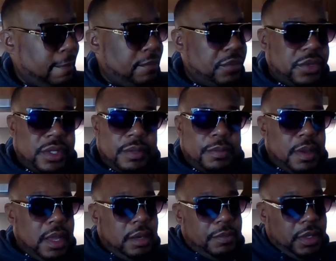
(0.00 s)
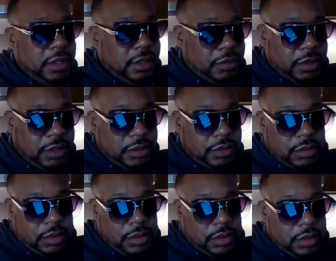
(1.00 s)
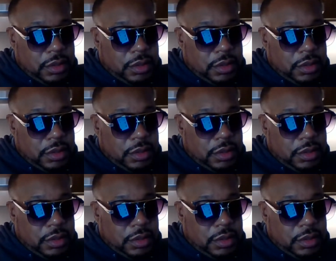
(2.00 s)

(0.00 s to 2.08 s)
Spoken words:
Let me see, Pat. Let me see what's underscore.